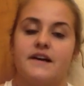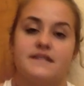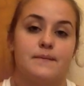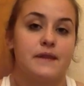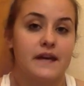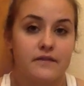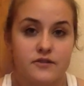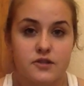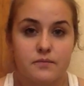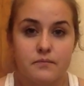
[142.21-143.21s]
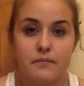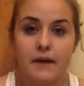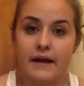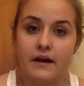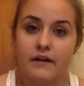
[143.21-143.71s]
Some of the others you
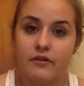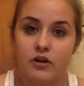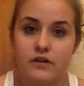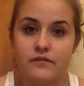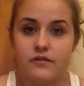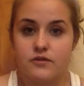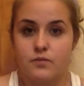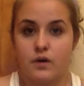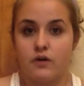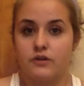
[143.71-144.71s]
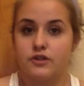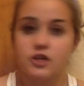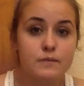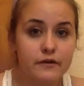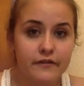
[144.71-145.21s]
might not have heard of. There's one called
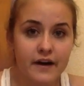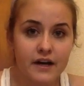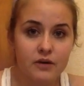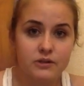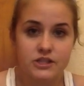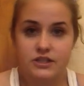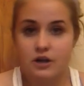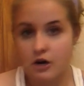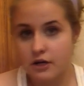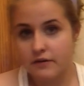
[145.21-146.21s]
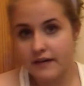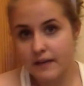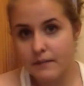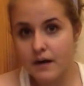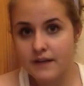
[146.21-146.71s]
Turbo Fire, which is cardio
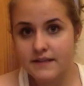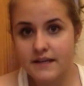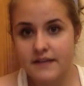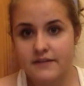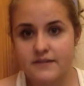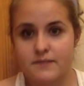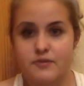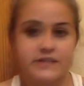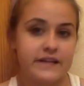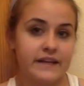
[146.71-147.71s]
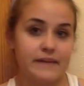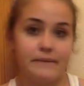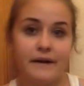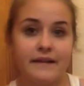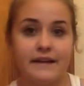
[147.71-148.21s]
kickboxing. There's a Brazilian
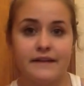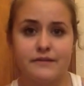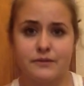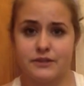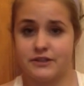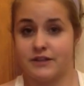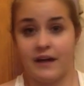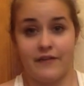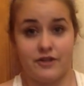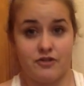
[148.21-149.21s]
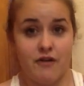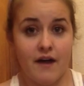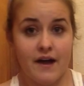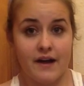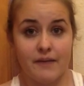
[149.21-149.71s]
butt lift, which I haven't tried.